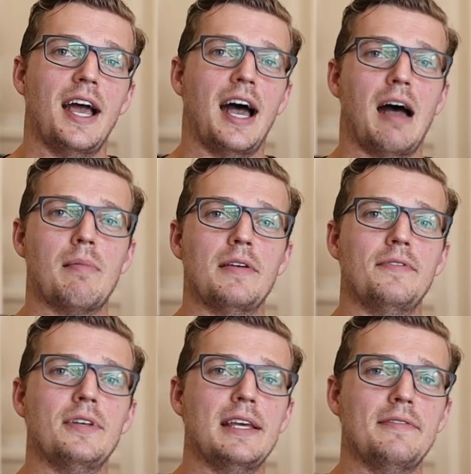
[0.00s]

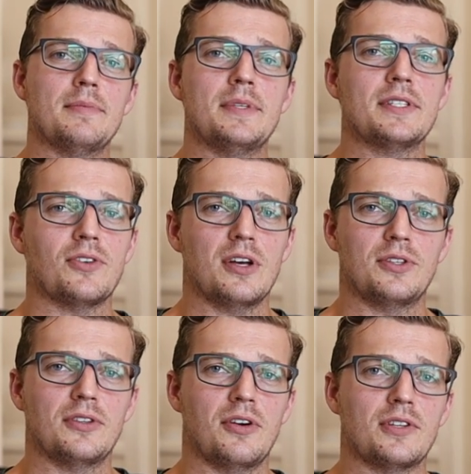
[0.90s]
If you leave them inside
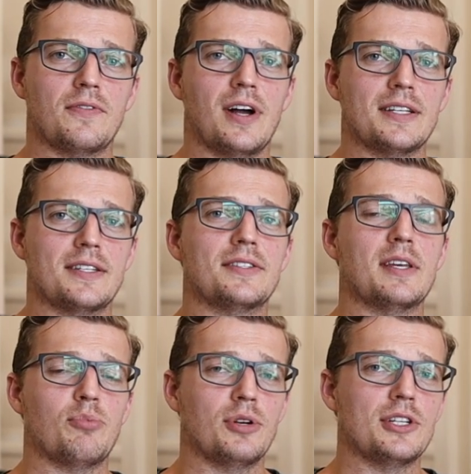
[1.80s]
to their own devices,
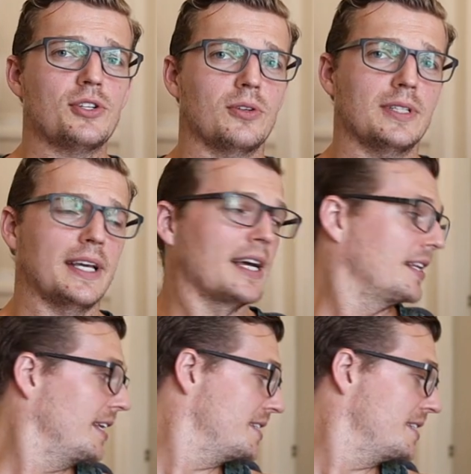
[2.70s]
they're pretty chilled out.